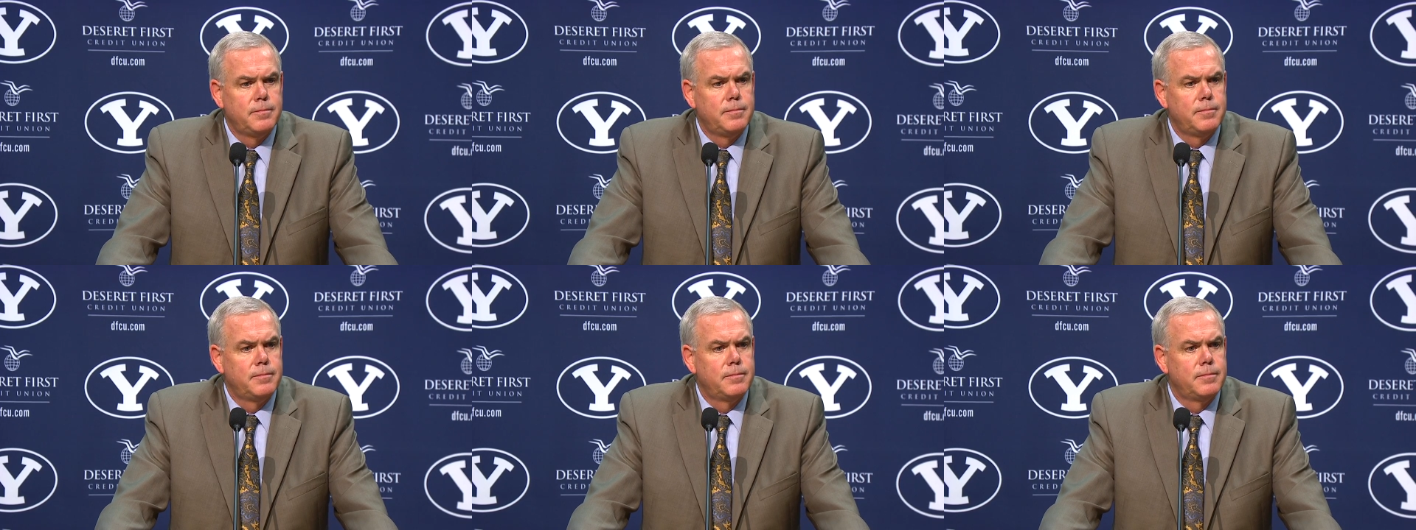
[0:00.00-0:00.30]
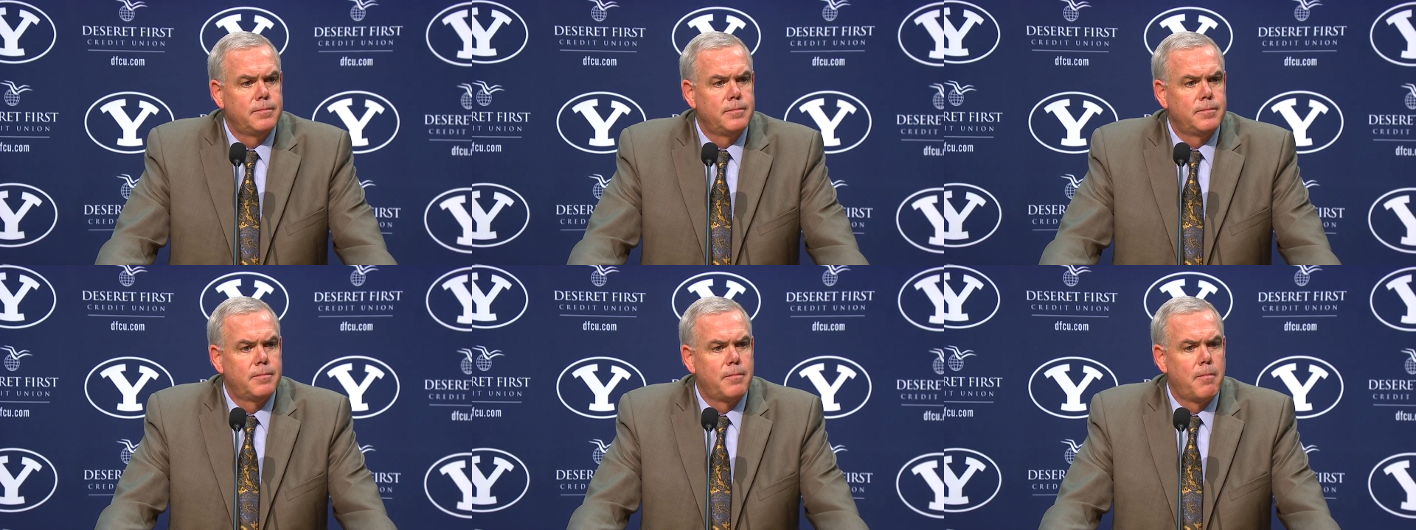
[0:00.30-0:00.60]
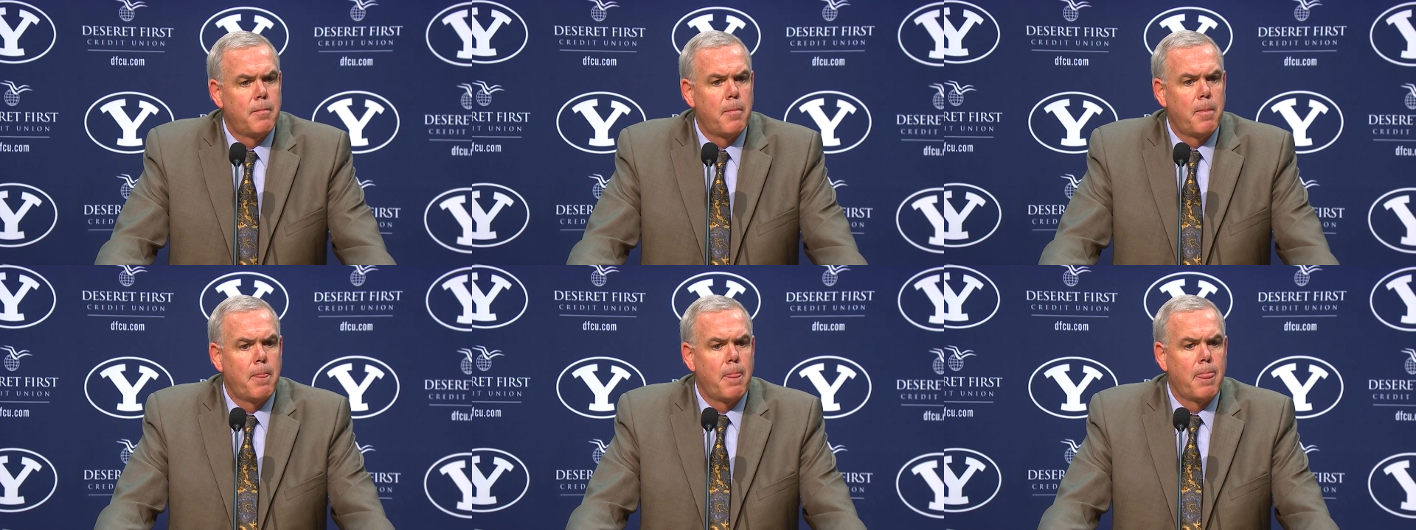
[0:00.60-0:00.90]

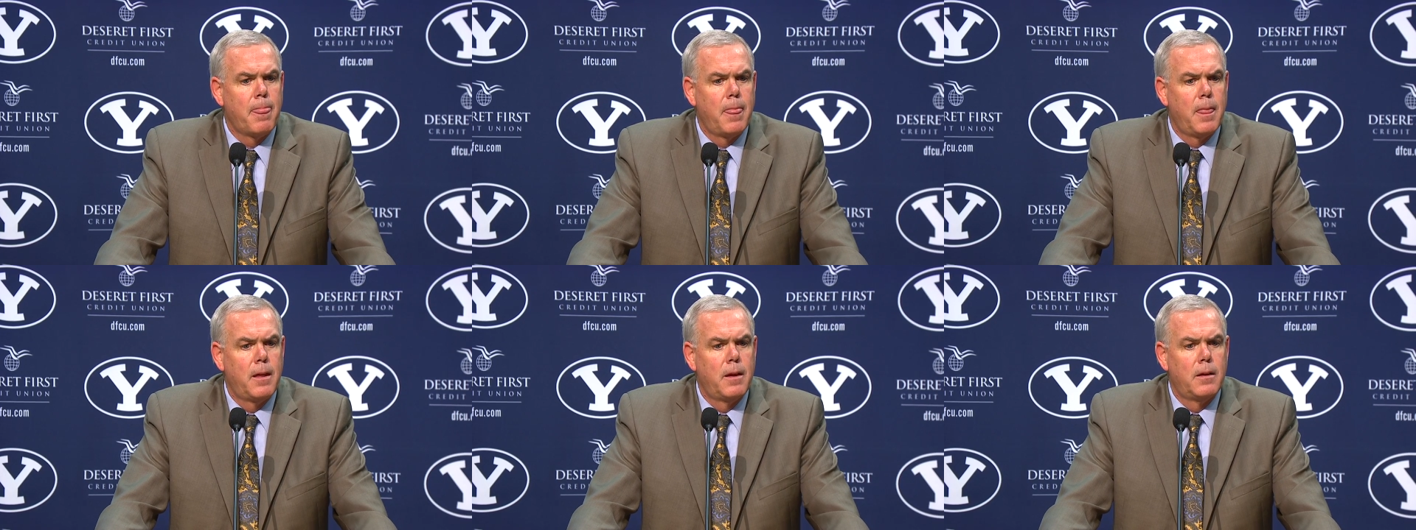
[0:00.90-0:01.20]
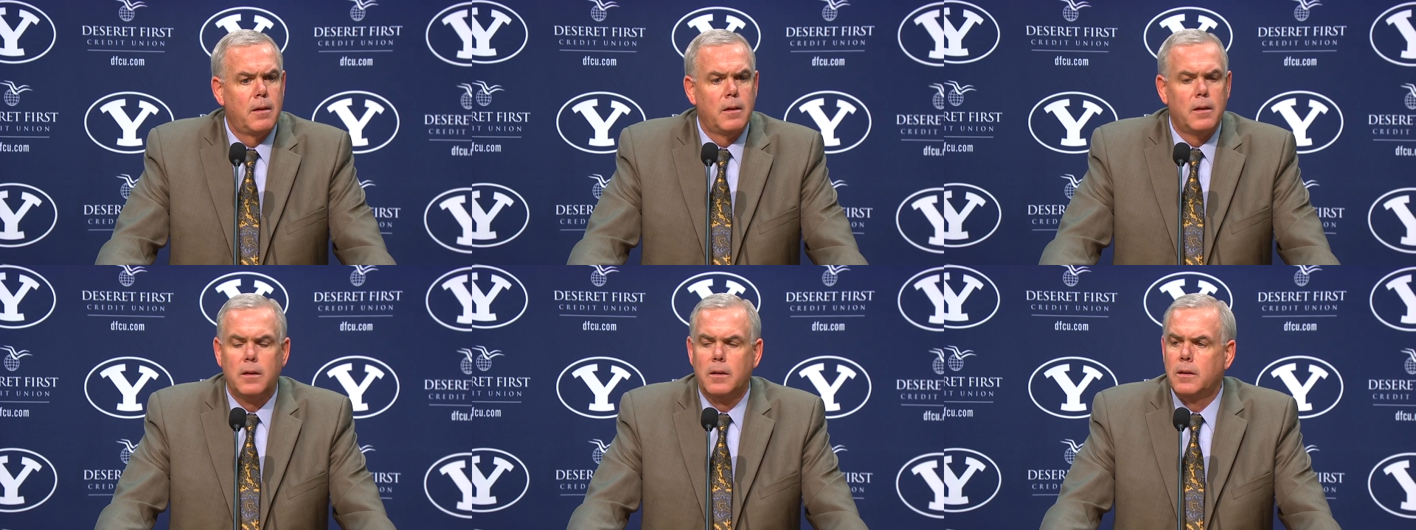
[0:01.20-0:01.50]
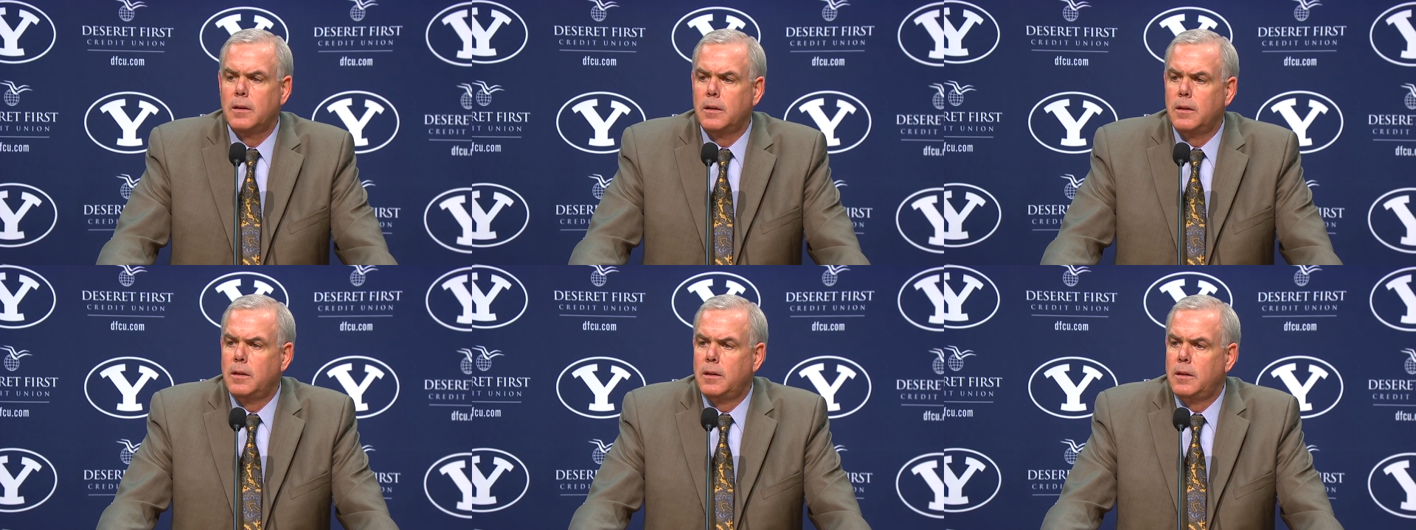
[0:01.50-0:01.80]

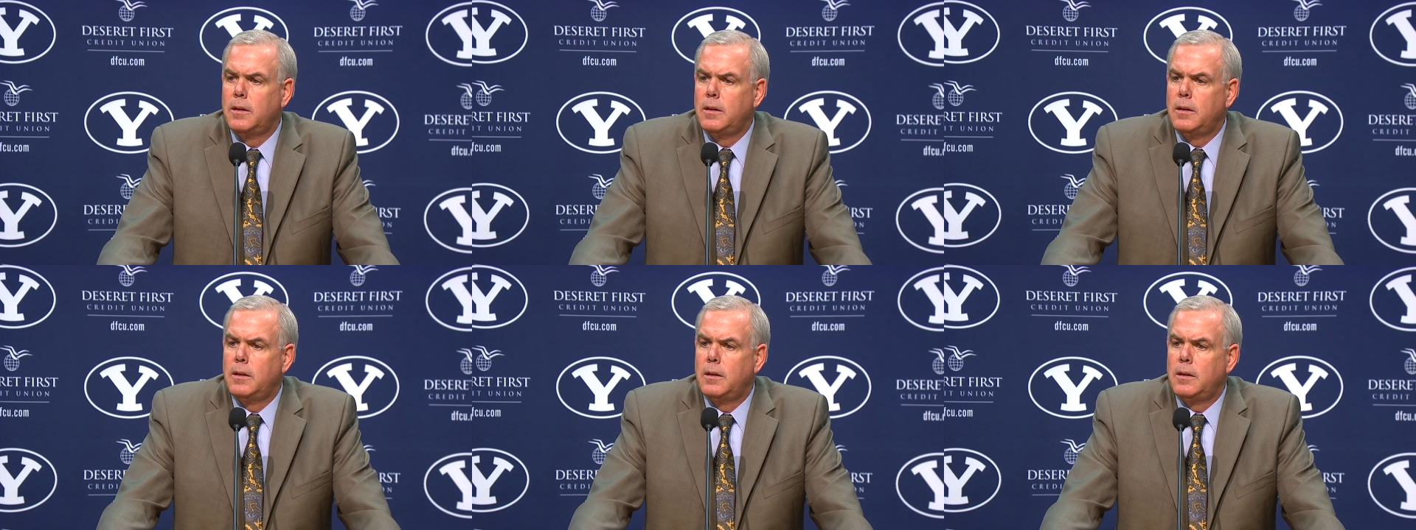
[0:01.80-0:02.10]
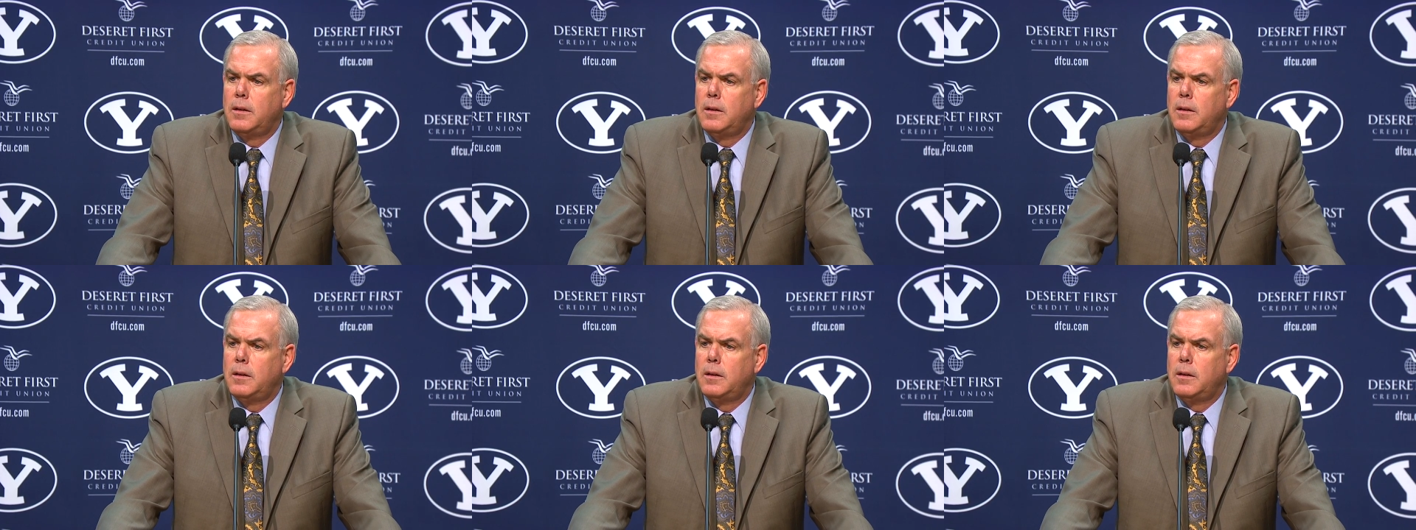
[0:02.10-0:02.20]
Nothing is said.